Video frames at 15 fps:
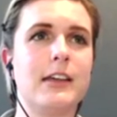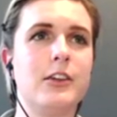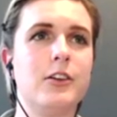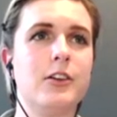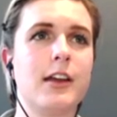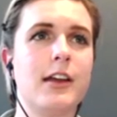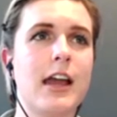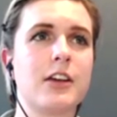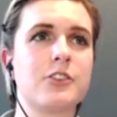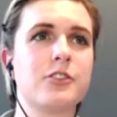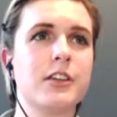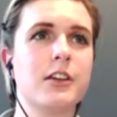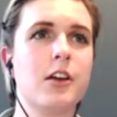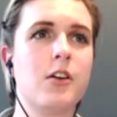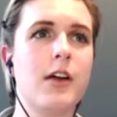you can
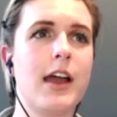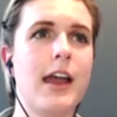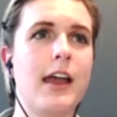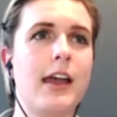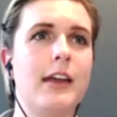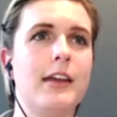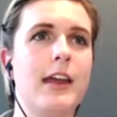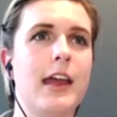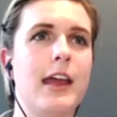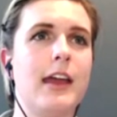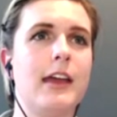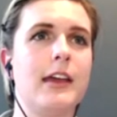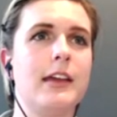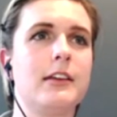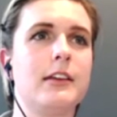actually go ahead
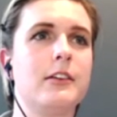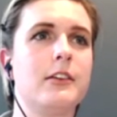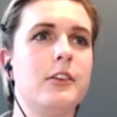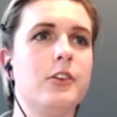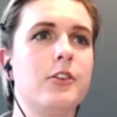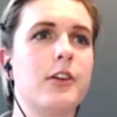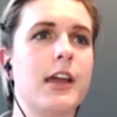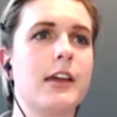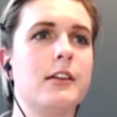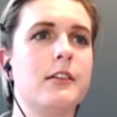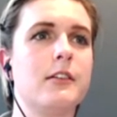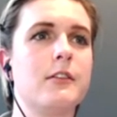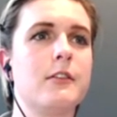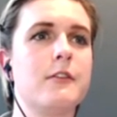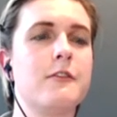and you
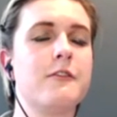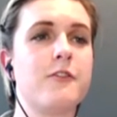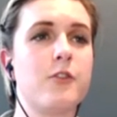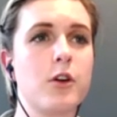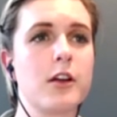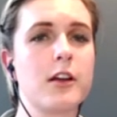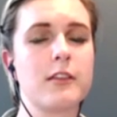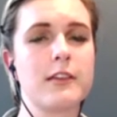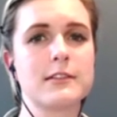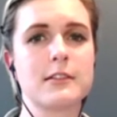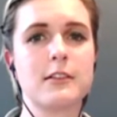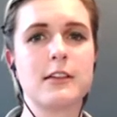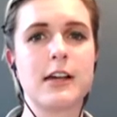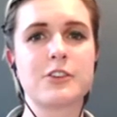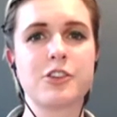can fork this
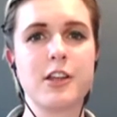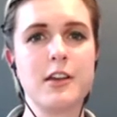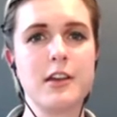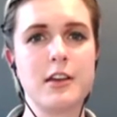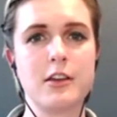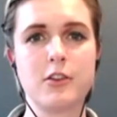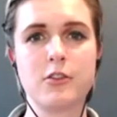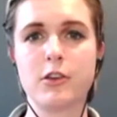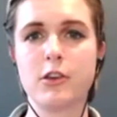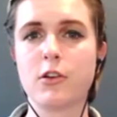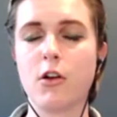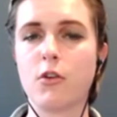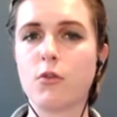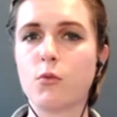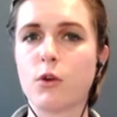collection into
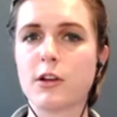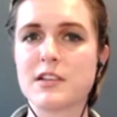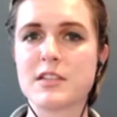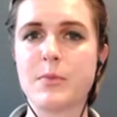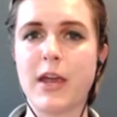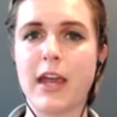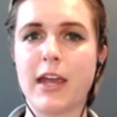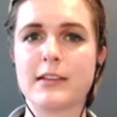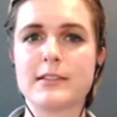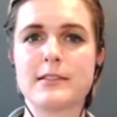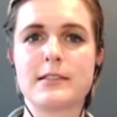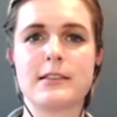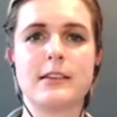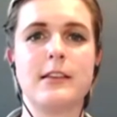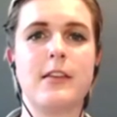your own
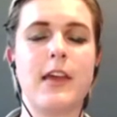workspace.